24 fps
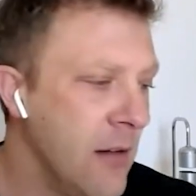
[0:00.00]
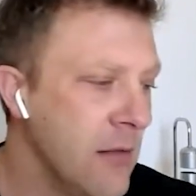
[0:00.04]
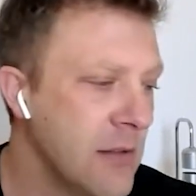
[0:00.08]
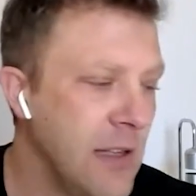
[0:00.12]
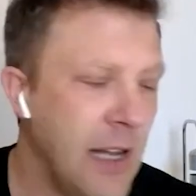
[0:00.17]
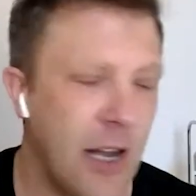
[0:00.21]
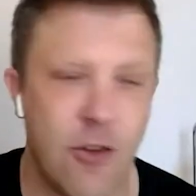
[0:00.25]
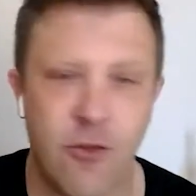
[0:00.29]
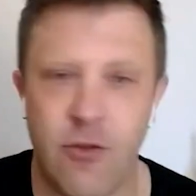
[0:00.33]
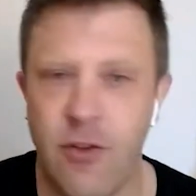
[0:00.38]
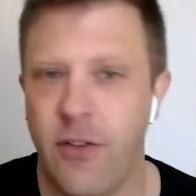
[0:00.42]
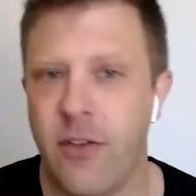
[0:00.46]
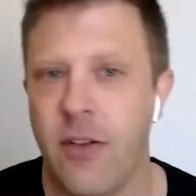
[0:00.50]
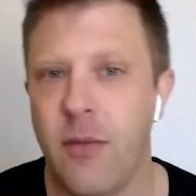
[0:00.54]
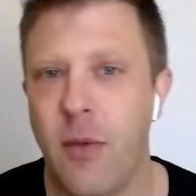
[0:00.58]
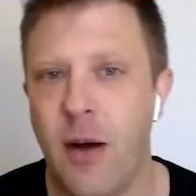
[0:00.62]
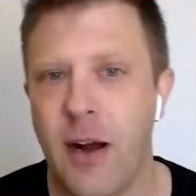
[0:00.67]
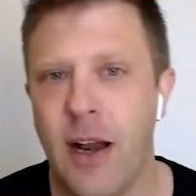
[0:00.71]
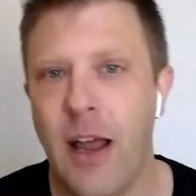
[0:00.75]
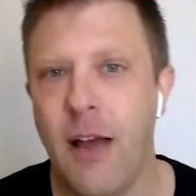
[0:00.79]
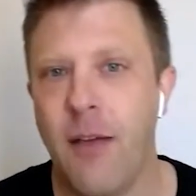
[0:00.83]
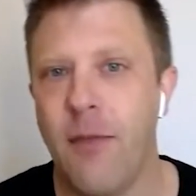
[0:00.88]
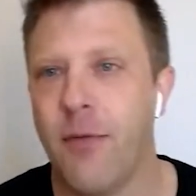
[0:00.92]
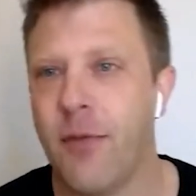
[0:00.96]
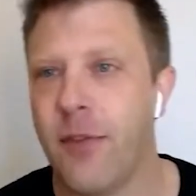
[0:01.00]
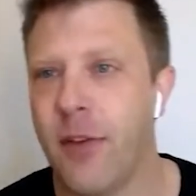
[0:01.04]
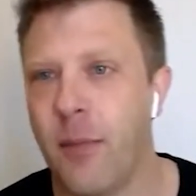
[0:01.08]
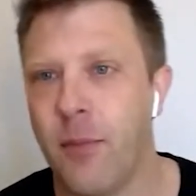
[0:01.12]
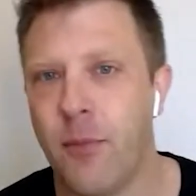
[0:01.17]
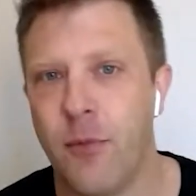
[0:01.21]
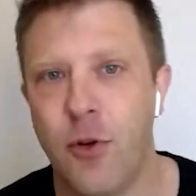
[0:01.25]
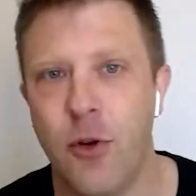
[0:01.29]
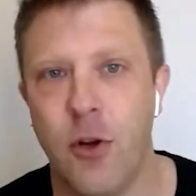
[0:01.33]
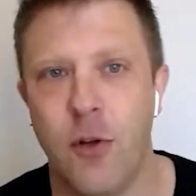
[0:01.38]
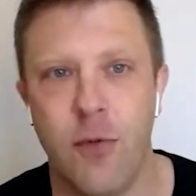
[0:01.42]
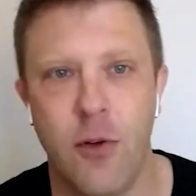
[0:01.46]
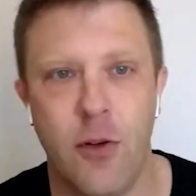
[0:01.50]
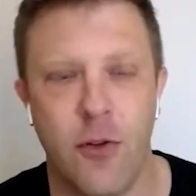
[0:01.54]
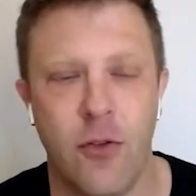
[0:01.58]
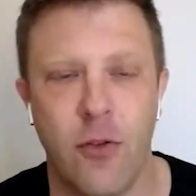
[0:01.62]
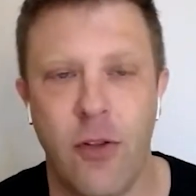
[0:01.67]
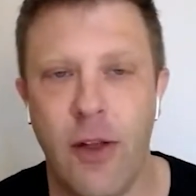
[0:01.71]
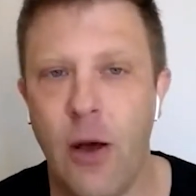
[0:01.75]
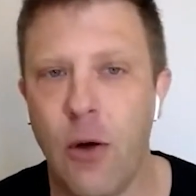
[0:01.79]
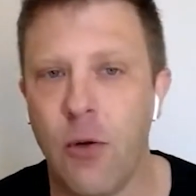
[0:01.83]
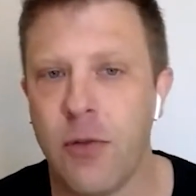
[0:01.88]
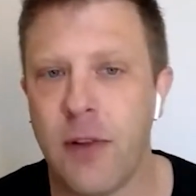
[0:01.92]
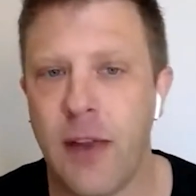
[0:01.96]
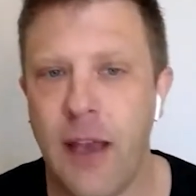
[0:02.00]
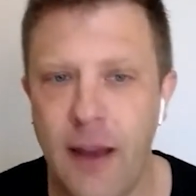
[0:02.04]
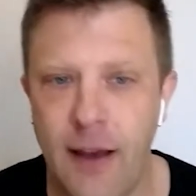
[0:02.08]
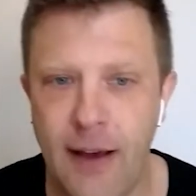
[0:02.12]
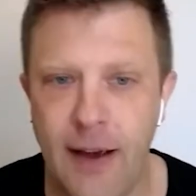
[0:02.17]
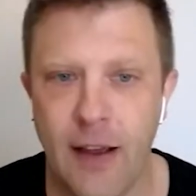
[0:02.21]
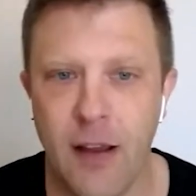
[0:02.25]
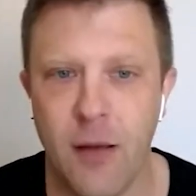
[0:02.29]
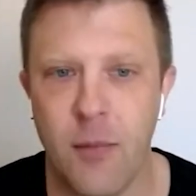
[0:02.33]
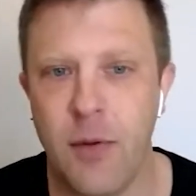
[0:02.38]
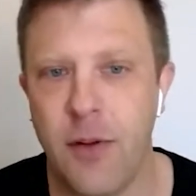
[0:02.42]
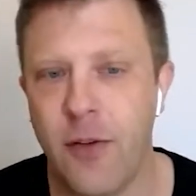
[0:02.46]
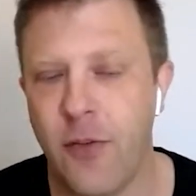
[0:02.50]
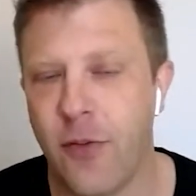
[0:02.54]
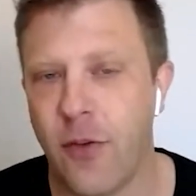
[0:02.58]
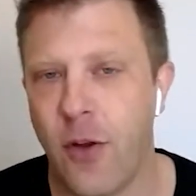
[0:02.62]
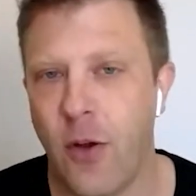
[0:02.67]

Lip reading: countries that might have some universal healthcare elements.